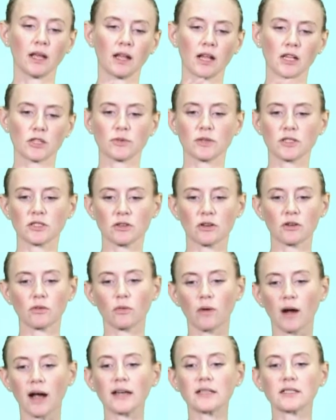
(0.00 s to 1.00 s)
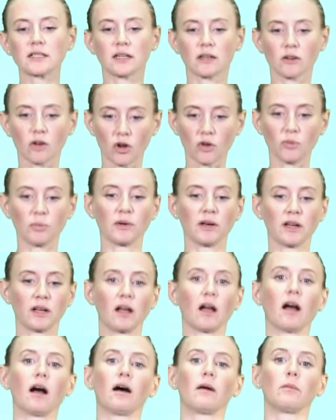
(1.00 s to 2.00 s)
That's where I started writing and opening
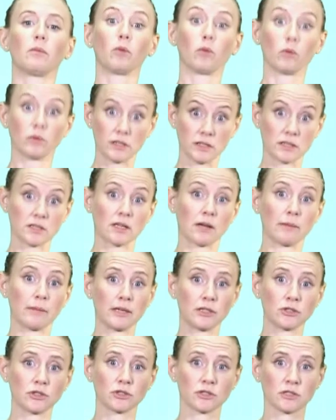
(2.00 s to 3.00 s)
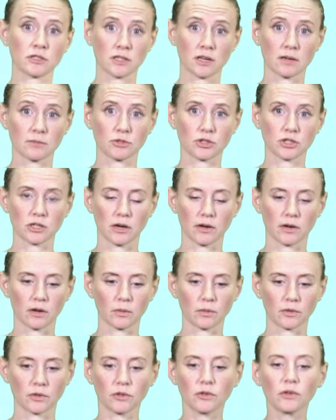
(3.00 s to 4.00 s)
up all these dimensions that I'm sharing
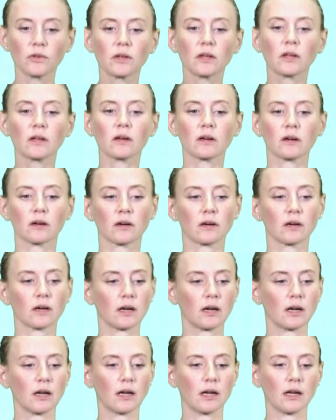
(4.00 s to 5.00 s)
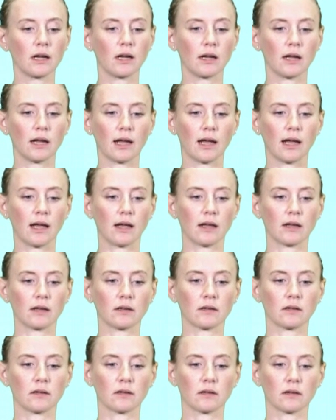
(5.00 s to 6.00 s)
with you here.
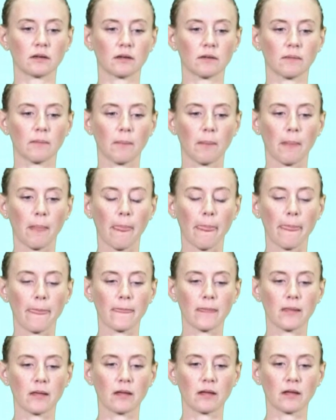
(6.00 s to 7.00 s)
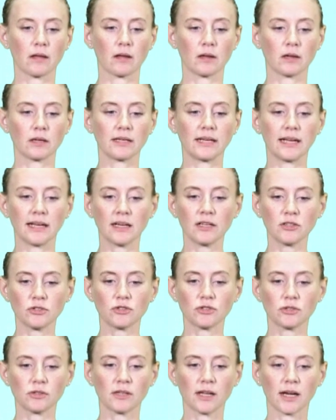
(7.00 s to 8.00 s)
And getting
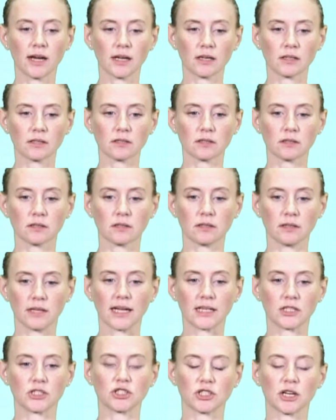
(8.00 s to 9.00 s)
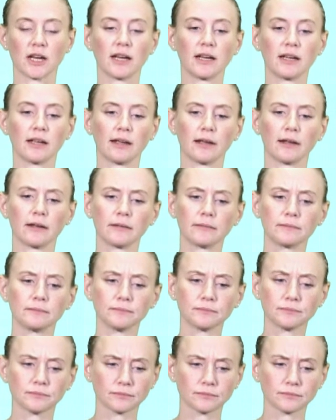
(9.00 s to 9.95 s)
to that shaking